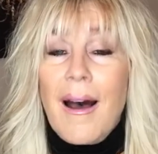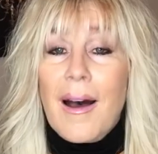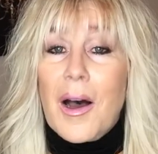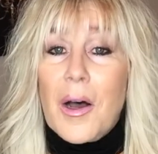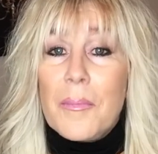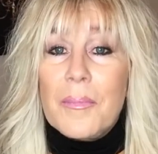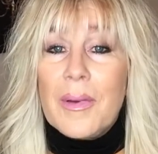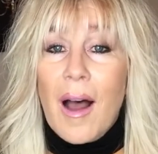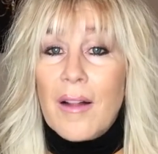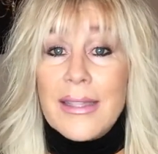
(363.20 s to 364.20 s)

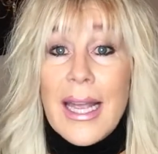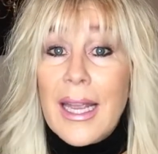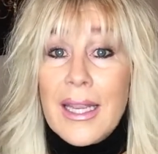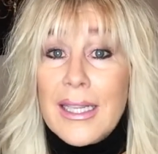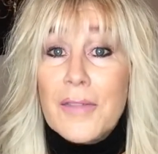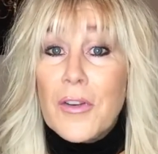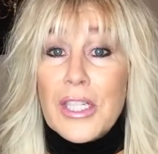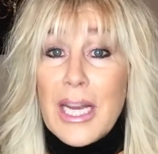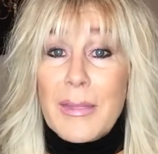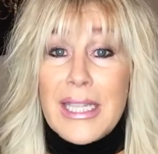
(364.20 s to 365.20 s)
I'll say his
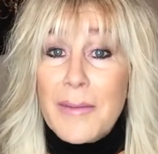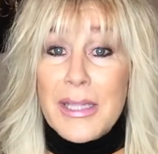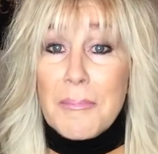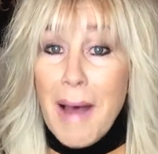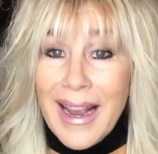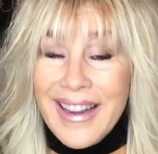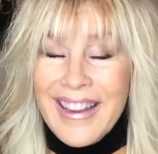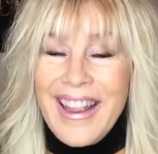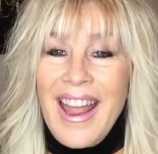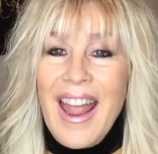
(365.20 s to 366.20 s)
name is
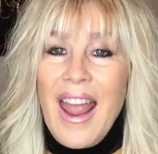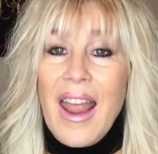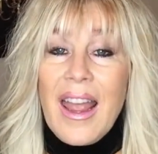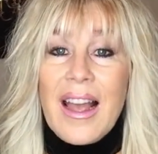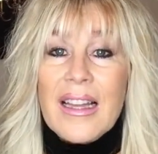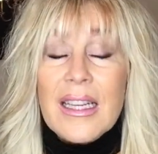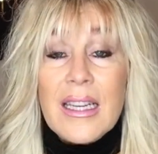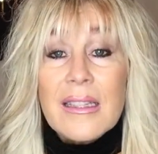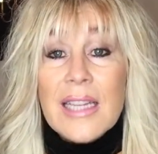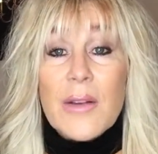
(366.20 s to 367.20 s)
Mike, and
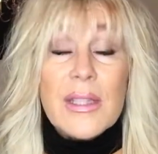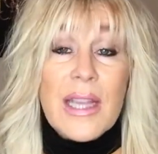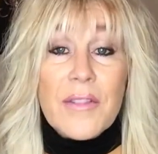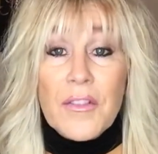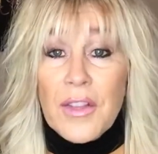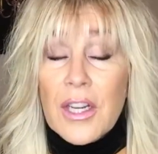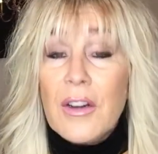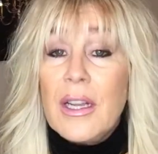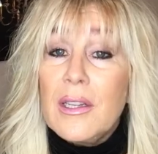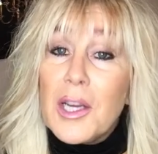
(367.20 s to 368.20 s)
he is now a
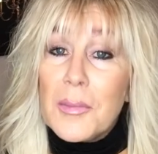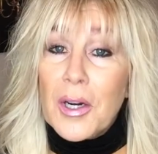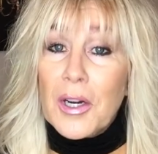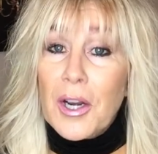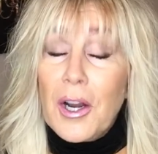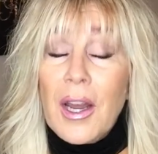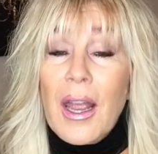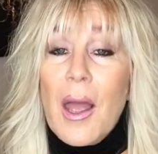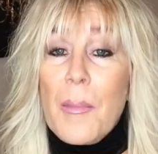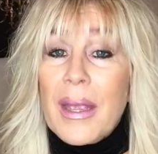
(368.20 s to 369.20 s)
7-figure income earner
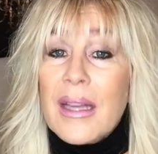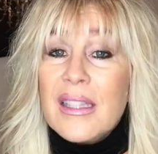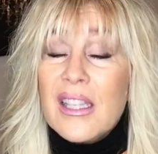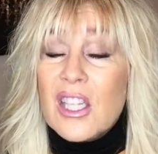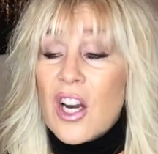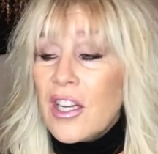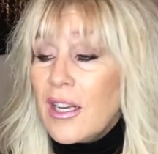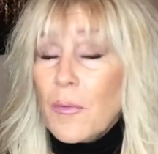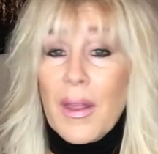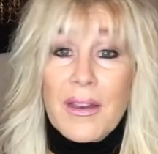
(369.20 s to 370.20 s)
because he
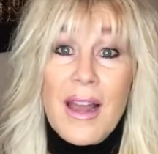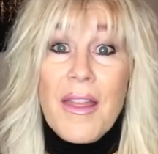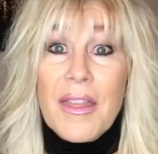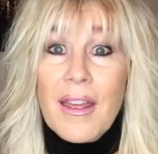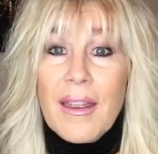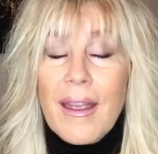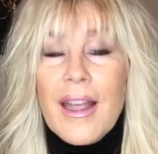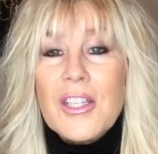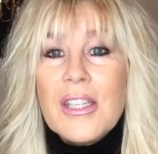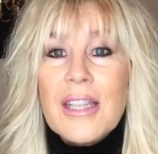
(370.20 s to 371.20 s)
started with nothing
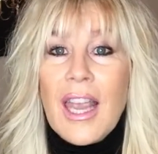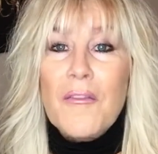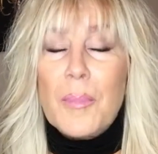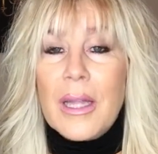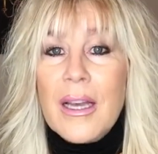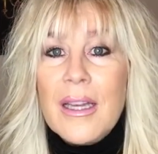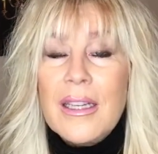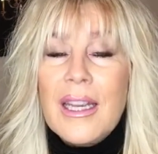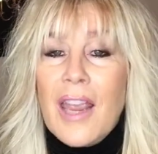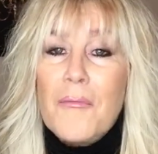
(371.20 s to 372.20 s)
and just gave blood.
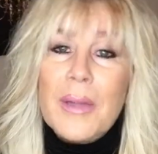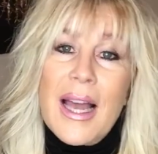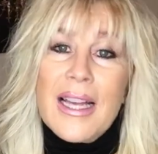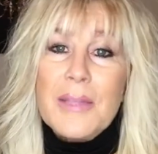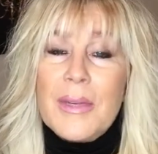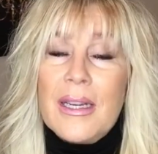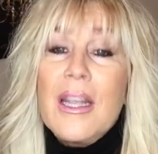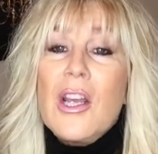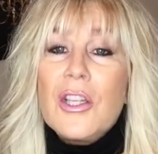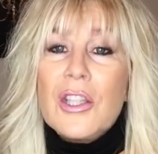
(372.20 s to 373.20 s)
He gave plasma.
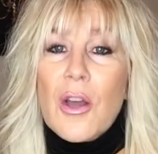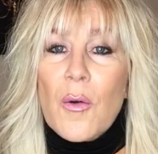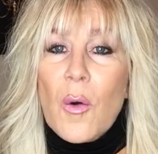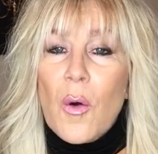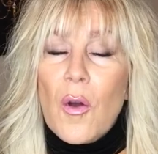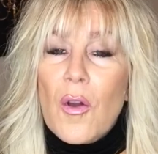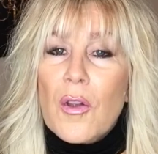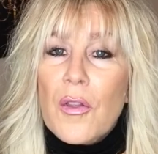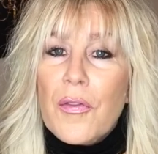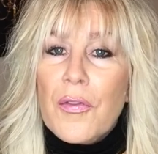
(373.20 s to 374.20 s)
So
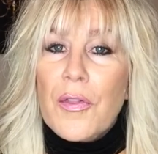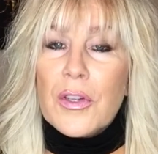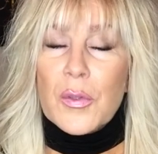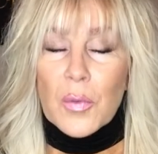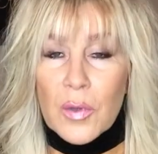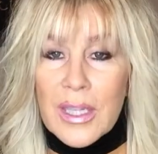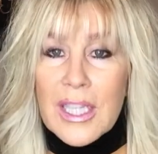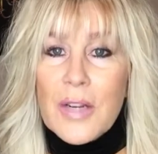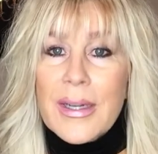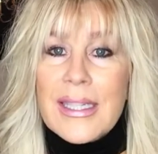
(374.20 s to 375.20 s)
there's
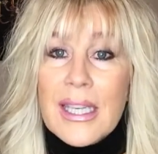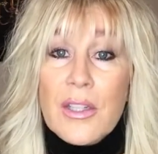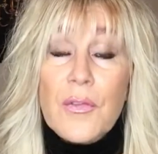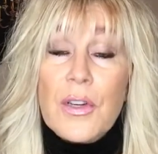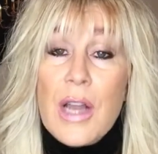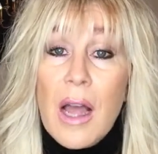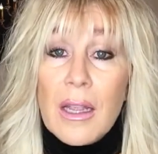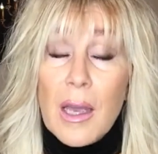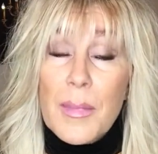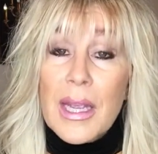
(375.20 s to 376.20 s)
really no excuse for
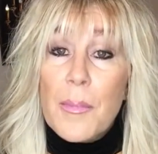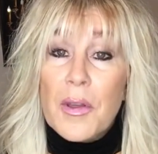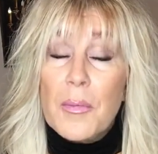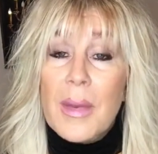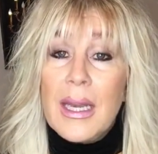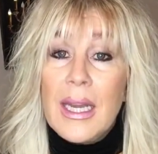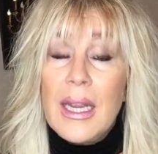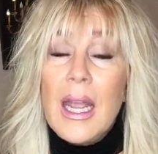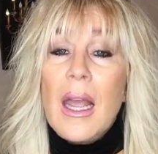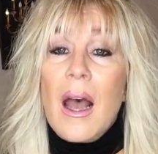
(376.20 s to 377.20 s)
not coming up with money.